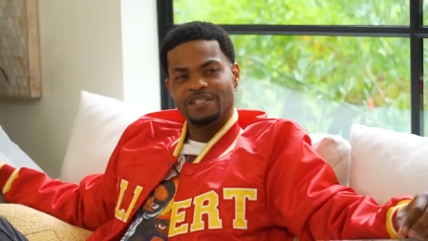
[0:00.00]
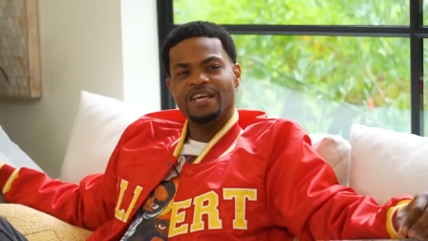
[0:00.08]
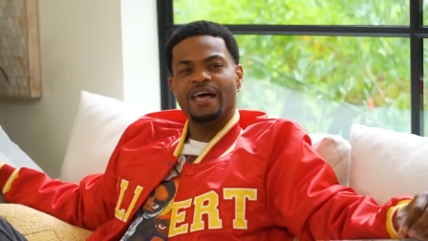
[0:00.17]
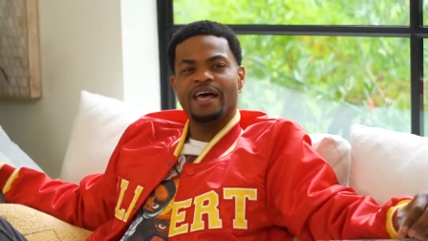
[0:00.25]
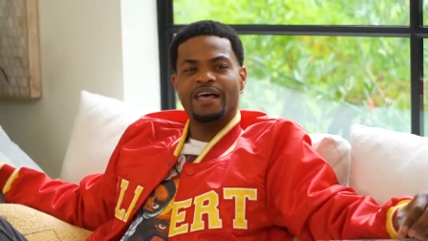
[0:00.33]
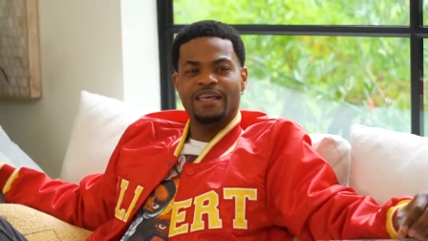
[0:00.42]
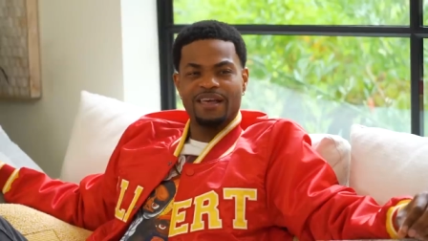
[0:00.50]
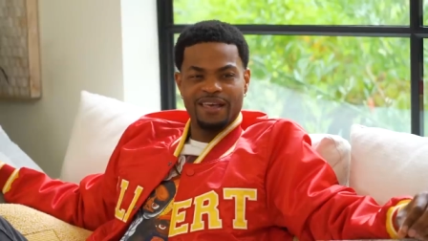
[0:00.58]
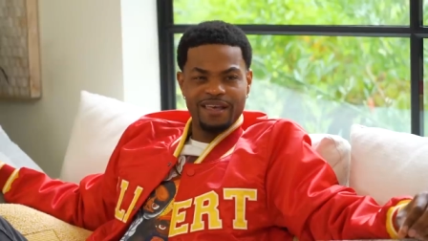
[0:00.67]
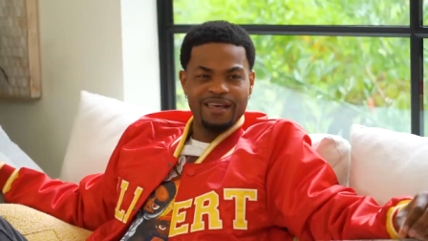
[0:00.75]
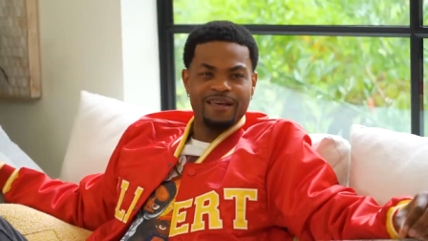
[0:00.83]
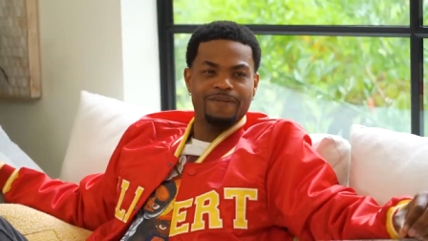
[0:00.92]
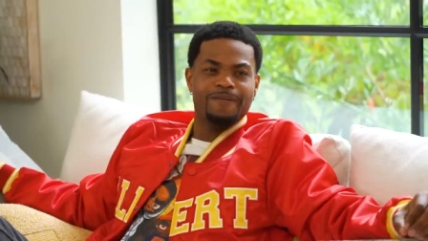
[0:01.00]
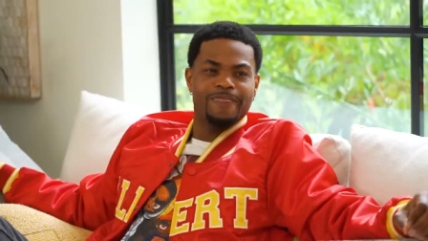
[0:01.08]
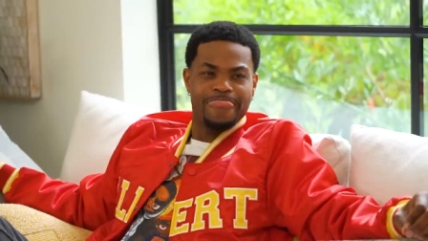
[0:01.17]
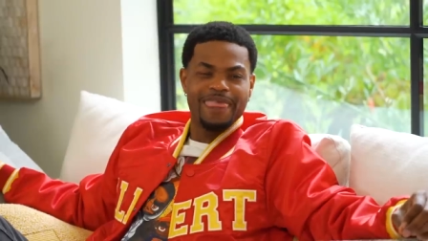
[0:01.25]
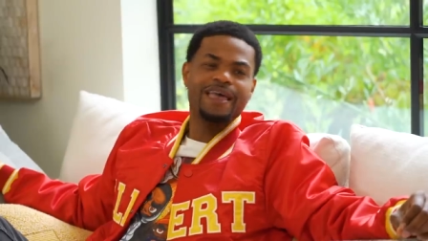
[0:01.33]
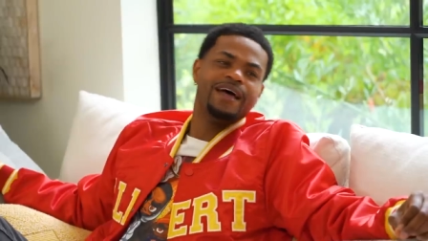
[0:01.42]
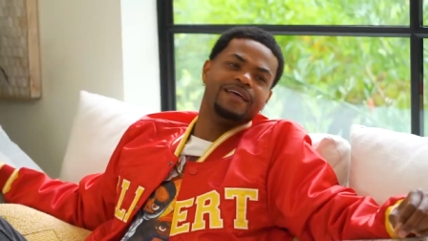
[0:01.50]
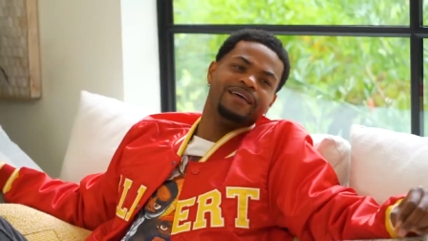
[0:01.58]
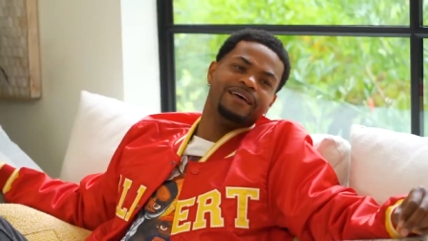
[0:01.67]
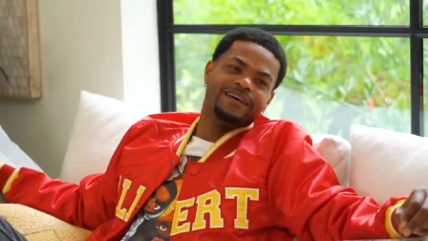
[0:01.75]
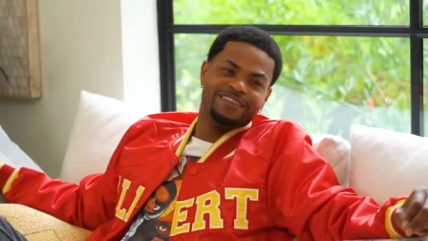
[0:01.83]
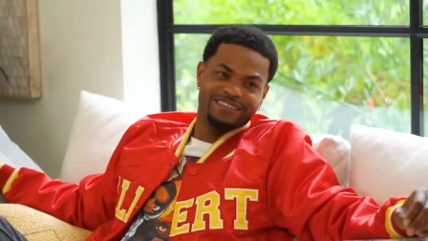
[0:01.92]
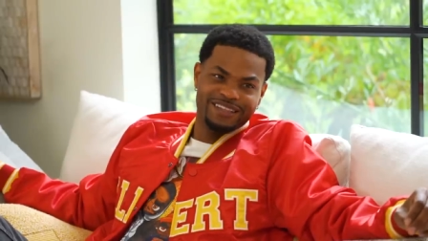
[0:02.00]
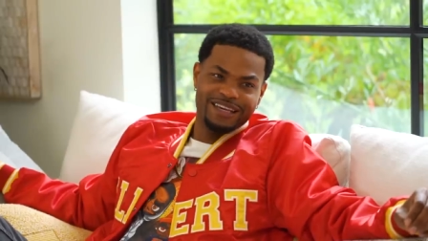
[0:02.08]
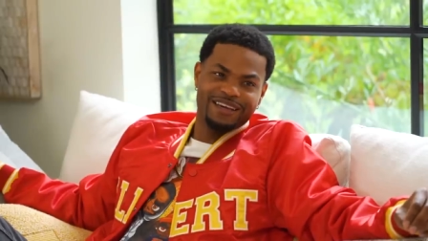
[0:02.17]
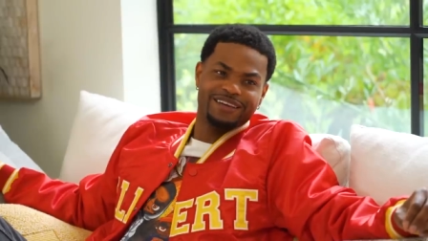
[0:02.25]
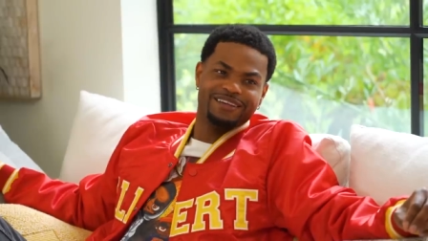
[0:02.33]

Like yeah, with your friends? Yeah, yeah. Yeah, yeah, yeah. Because